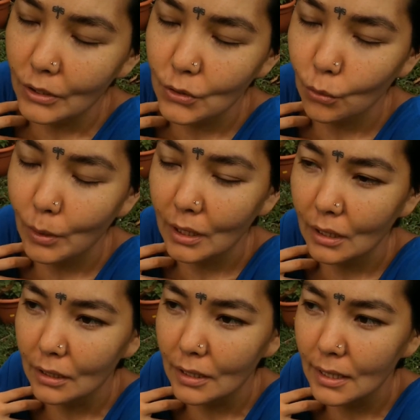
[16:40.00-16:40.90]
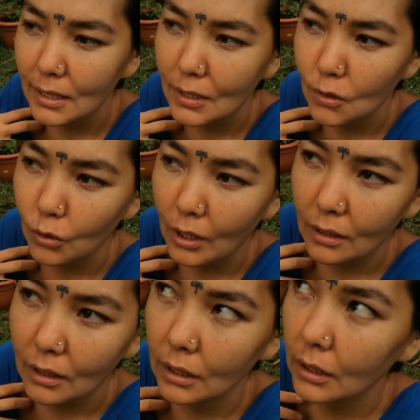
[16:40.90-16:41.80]
so many years to
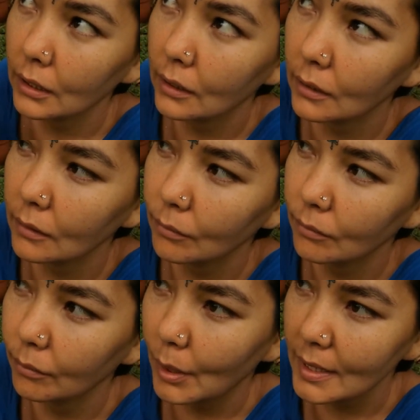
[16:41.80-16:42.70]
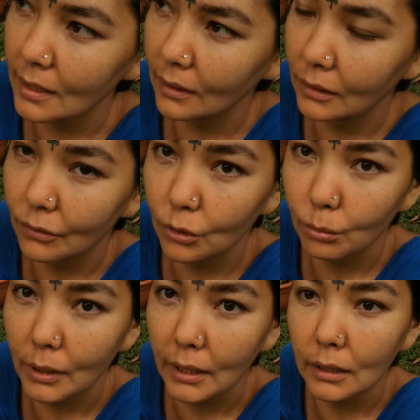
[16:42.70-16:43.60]
get here, basically
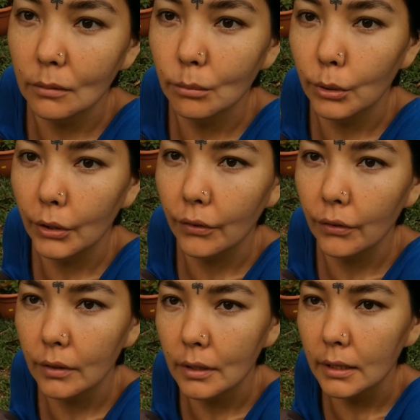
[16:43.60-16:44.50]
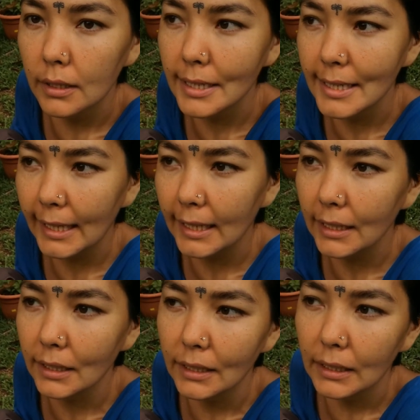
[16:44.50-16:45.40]
from my
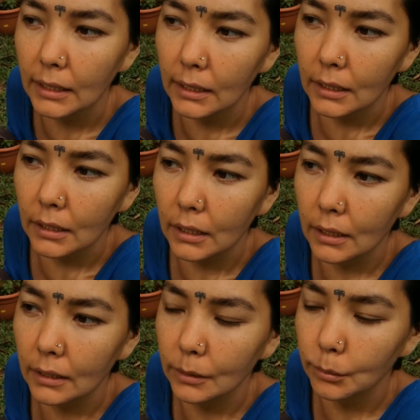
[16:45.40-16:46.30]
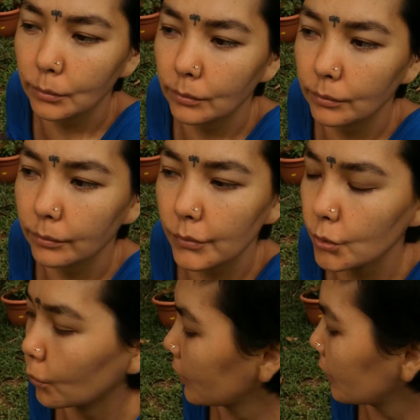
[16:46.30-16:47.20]
birthday.
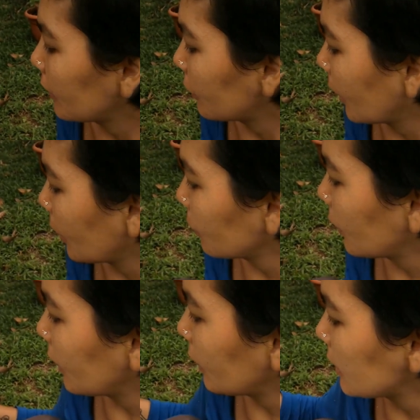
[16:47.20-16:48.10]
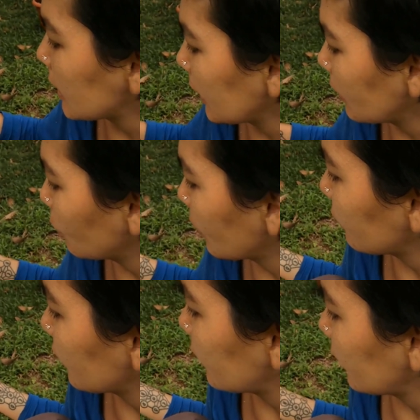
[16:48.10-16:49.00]
So when they're around, they take
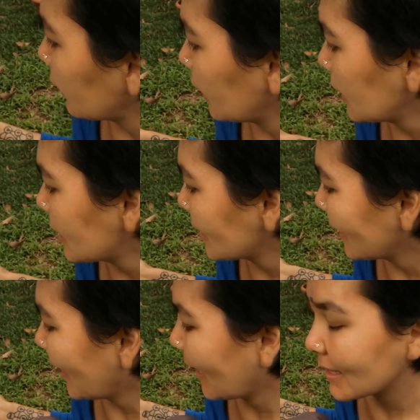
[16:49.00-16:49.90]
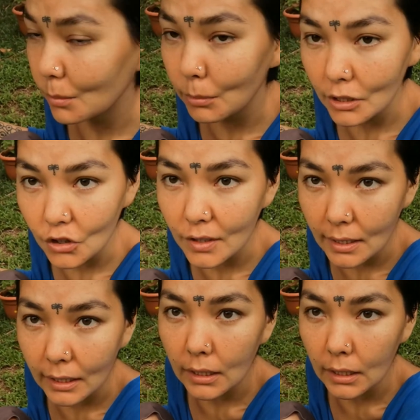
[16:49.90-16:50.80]
whatever they need, as much
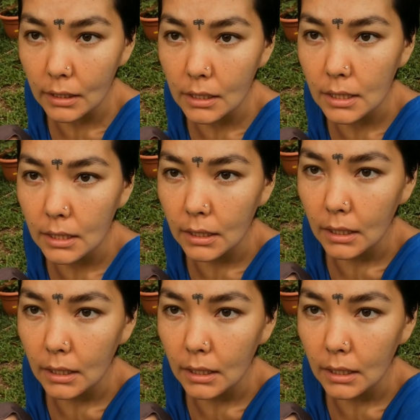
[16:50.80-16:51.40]
as they need.